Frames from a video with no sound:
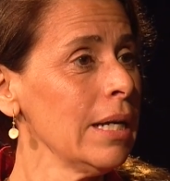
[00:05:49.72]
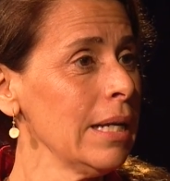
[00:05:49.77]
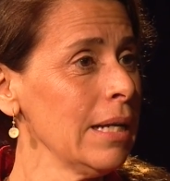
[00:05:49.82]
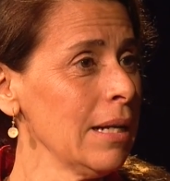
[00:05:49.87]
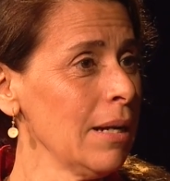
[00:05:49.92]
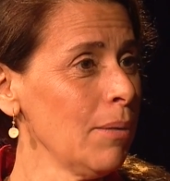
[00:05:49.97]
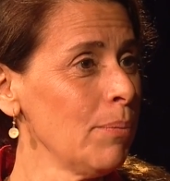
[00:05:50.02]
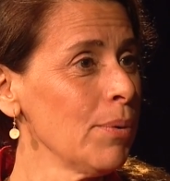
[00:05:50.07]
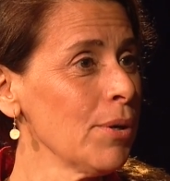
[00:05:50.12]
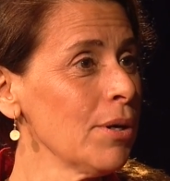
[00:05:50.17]
in
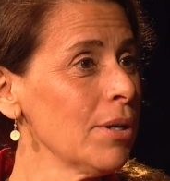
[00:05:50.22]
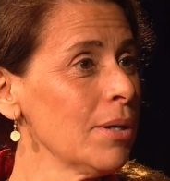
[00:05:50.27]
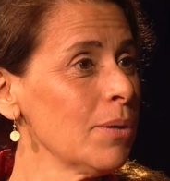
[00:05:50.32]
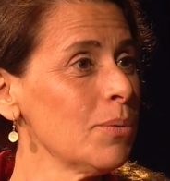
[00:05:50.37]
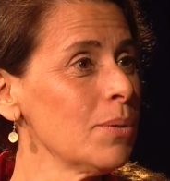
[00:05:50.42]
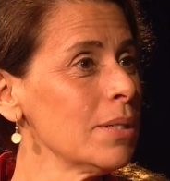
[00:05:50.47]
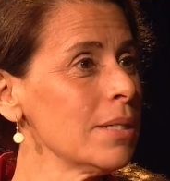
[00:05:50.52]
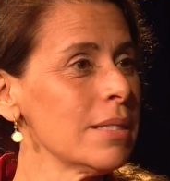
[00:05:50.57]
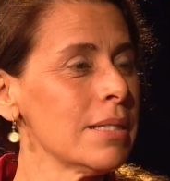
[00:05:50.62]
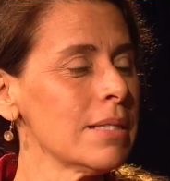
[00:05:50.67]
Alberta
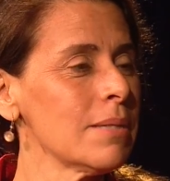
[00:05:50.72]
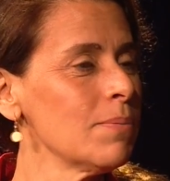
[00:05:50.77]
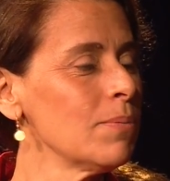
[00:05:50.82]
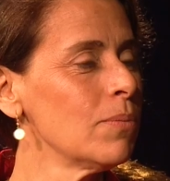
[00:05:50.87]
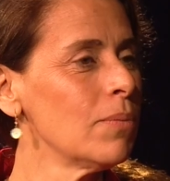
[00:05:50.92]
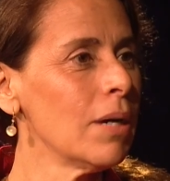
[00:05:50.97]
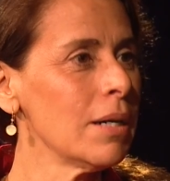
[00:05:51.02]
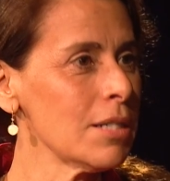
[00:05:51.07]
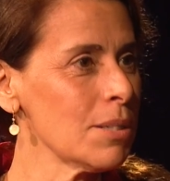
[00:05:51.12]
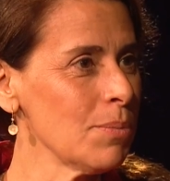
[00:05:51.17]
was
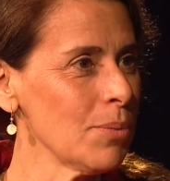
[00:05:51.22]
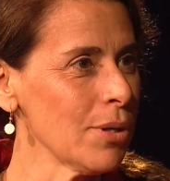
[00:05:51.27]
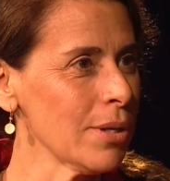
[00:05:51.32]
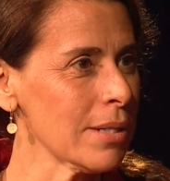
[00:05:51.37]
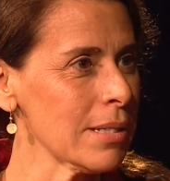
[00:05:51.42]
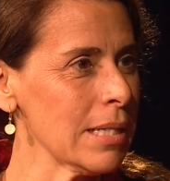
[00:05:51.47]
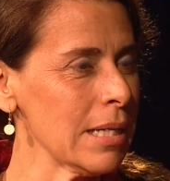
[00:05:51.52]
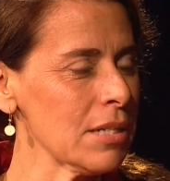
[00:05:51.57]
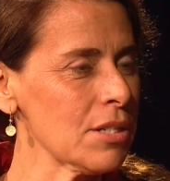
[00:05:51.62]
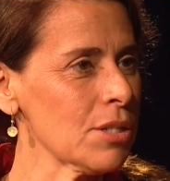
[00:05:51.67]
much more
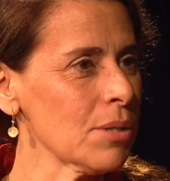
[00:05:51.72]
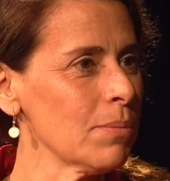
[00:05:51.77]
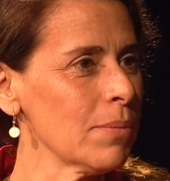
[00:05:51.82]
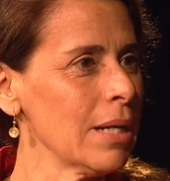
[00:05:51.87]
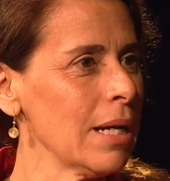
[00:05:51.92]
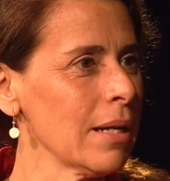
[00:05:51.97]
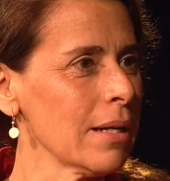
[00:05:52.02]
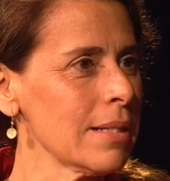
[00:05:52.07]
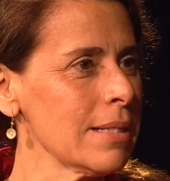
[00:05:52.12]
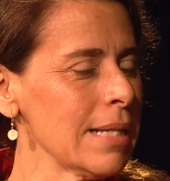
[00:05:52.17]

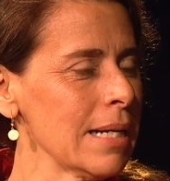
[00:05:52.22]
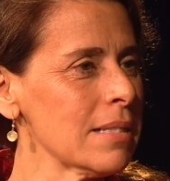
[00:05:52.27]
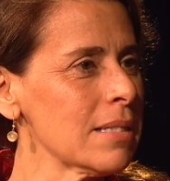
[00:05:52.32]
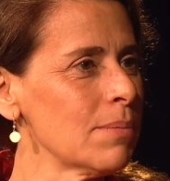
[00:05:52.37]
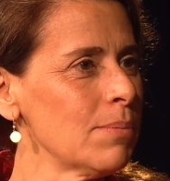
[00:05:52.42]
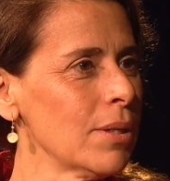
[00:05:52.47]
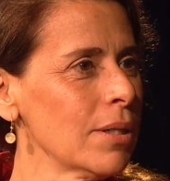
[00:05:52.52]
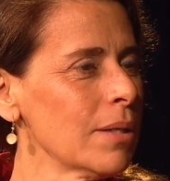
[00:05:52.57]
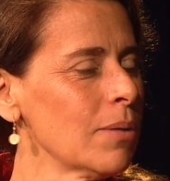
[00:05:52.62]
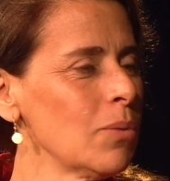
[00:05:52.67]
accessible.